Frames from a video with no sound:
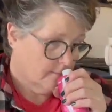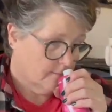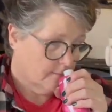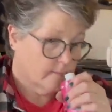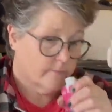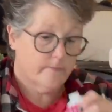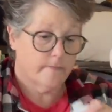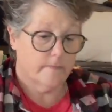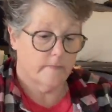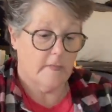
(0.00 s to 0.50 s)

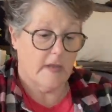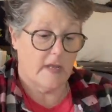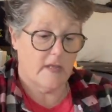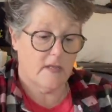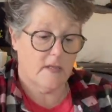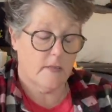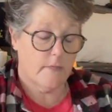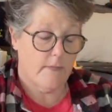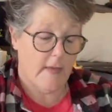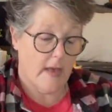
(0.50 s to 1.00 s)
Mm, it
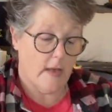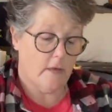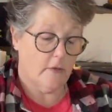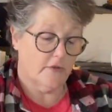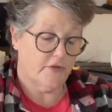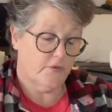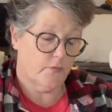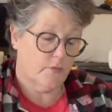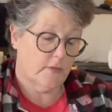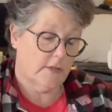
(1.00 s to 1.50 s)

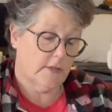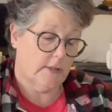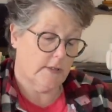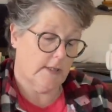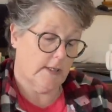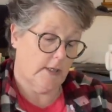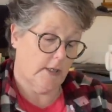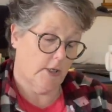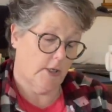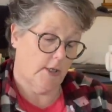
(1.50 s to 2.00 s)
smells
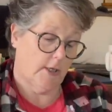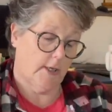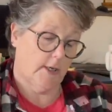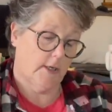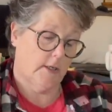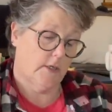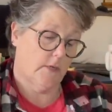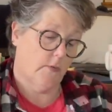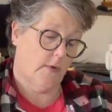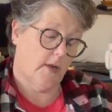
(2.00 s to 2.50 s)
really
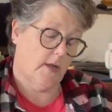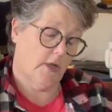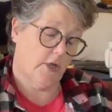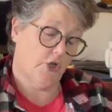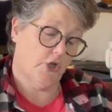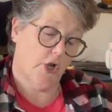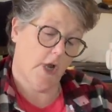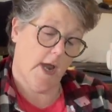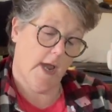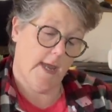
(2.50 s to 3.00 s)
good. So we're going to
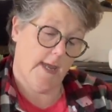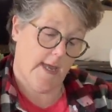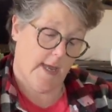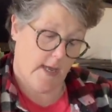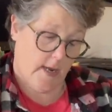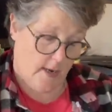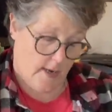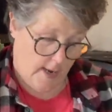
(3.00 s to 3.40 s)
try it.